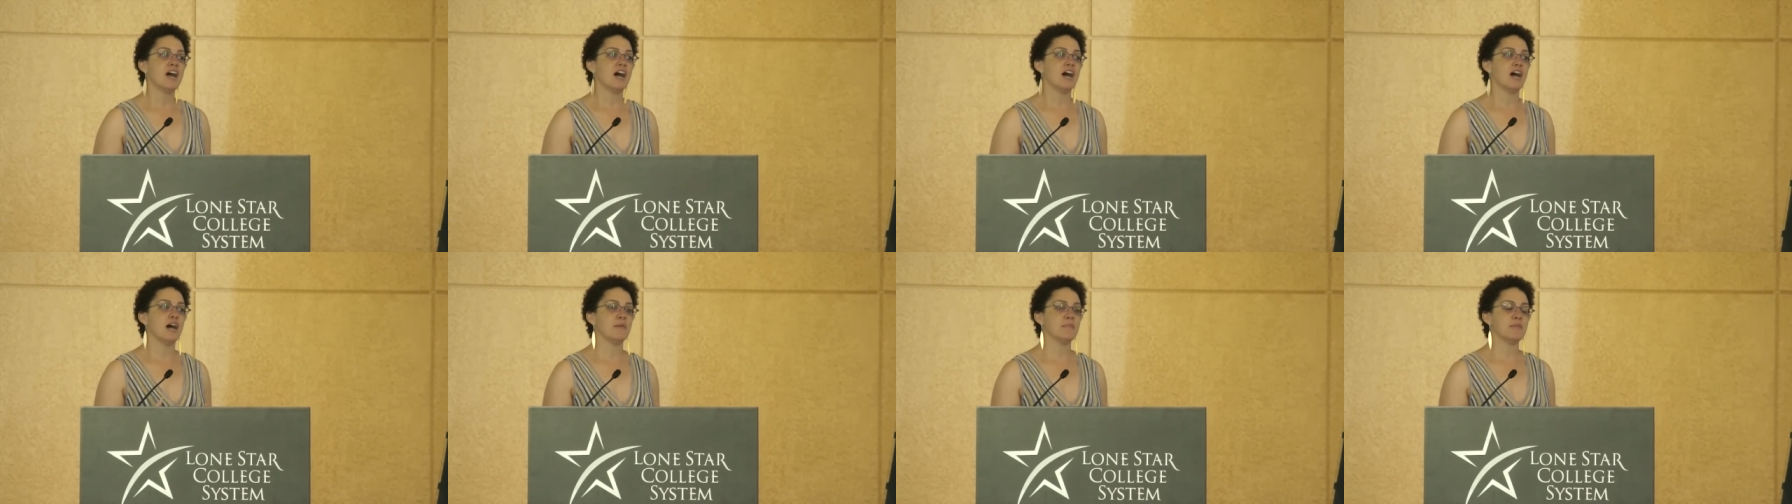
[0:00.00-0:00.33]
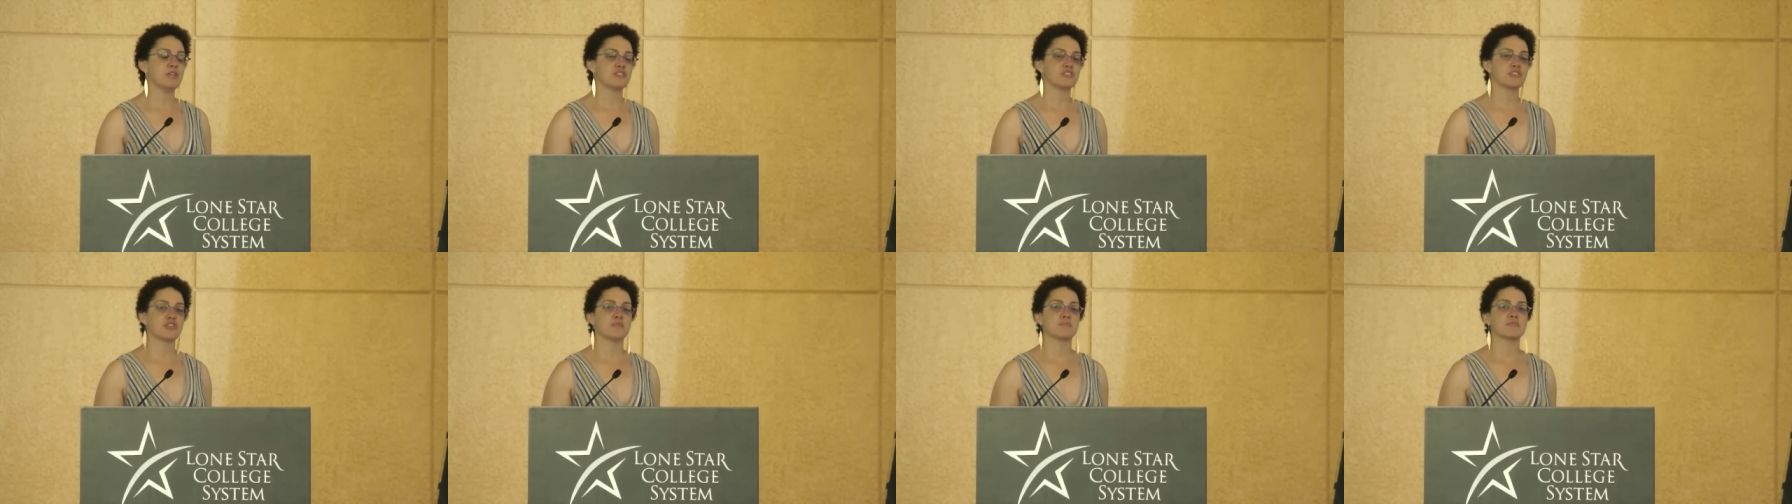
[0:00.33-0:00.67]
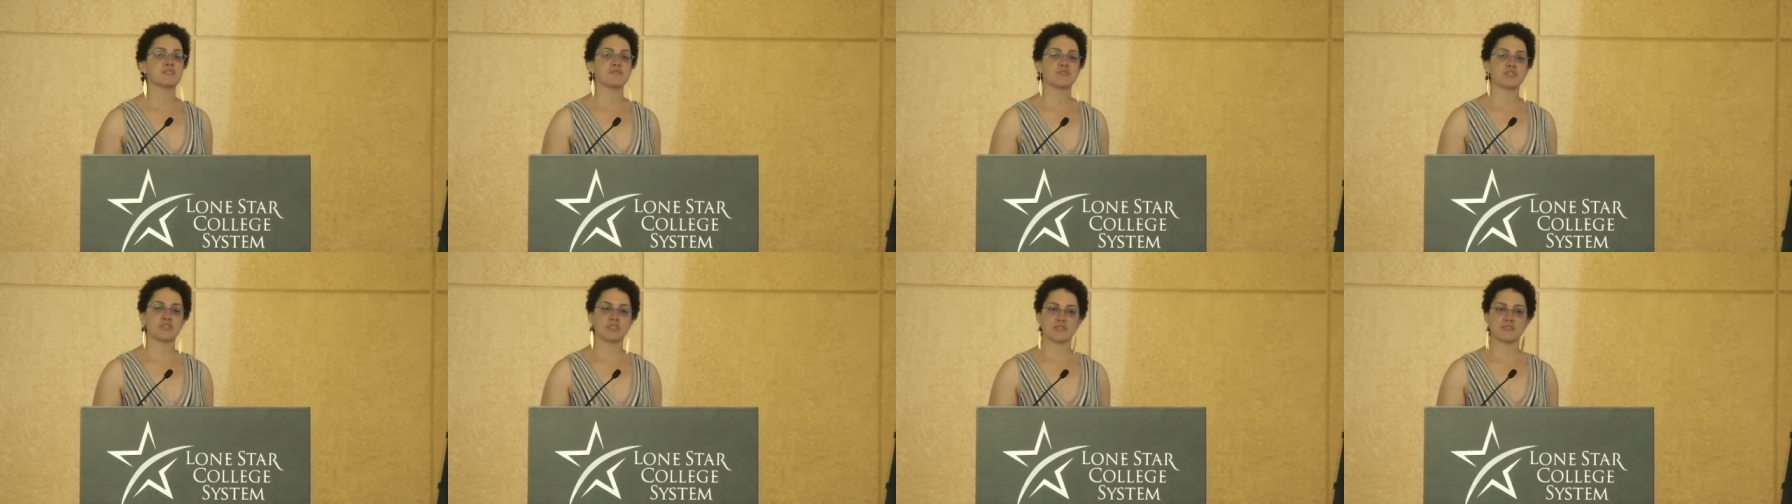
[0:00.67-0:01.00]
in
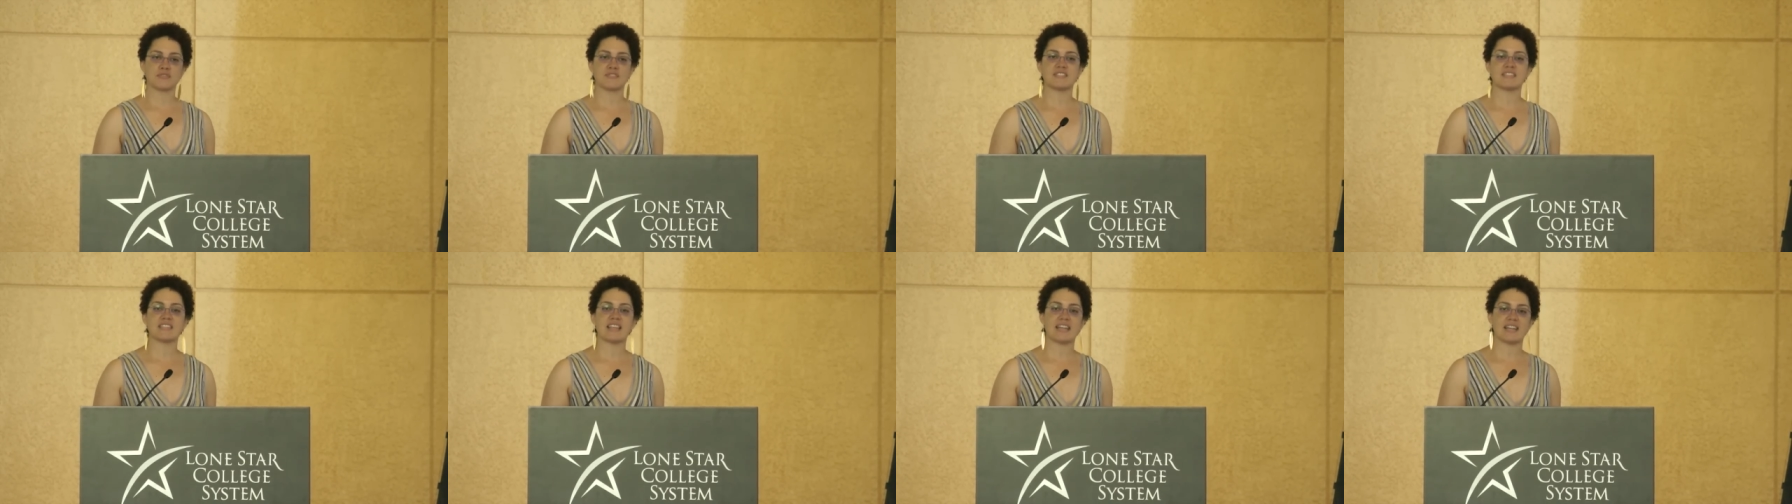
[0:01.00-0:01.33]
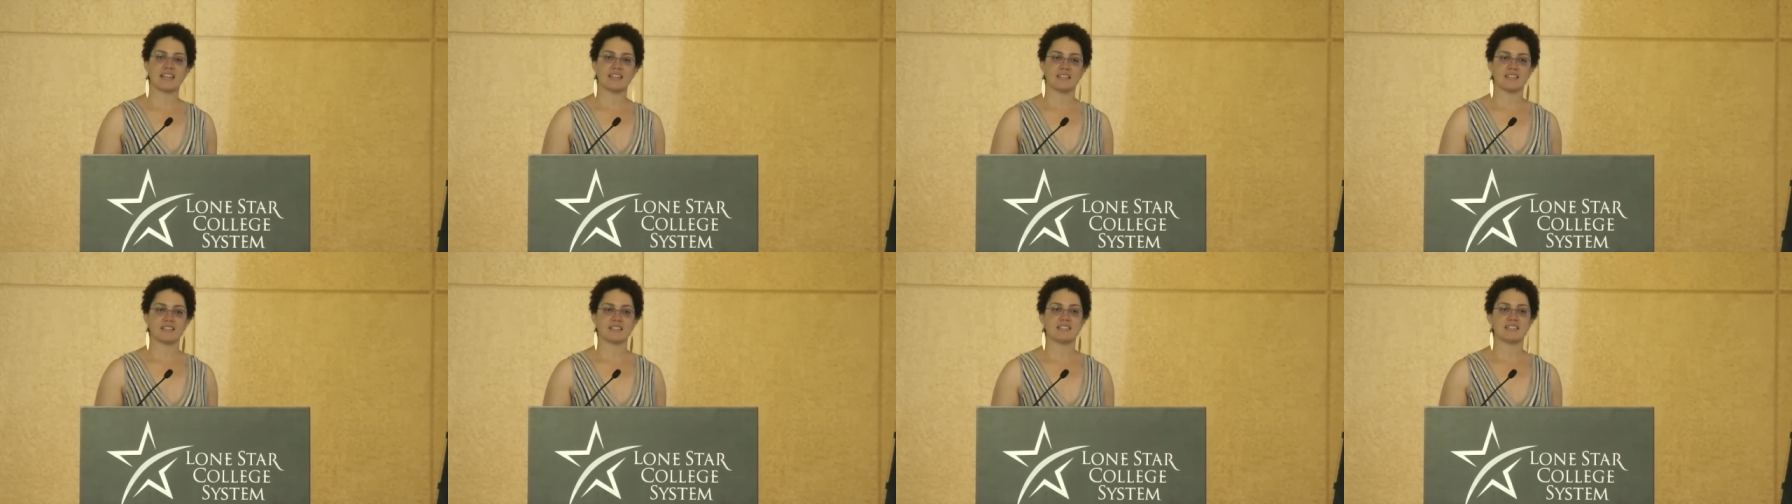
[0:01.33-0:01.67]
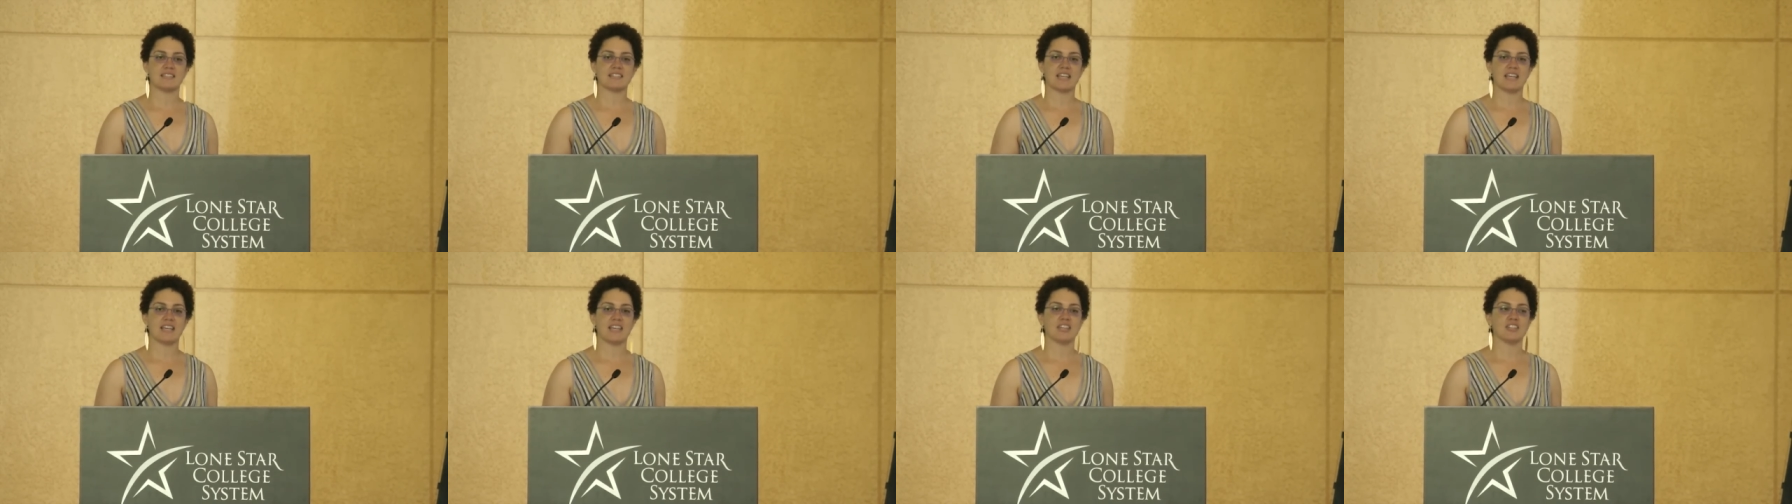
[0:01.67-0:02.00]
terms of sort of setting the
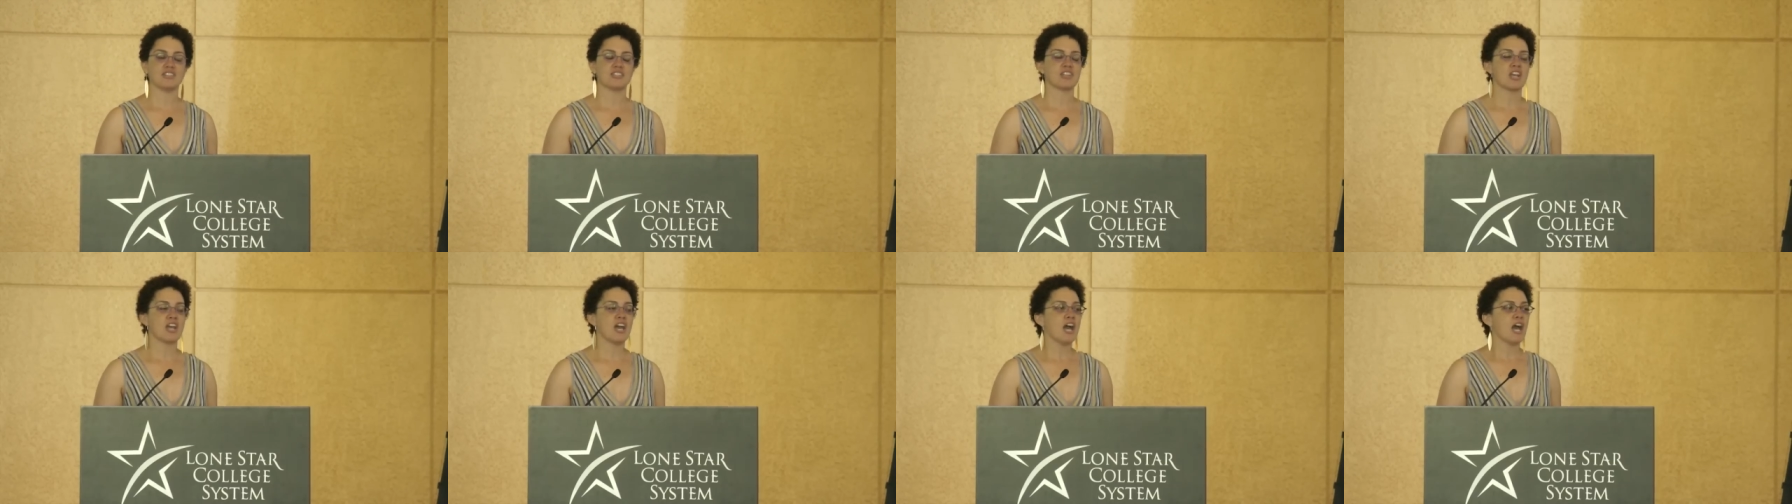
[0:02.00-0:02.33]
stage.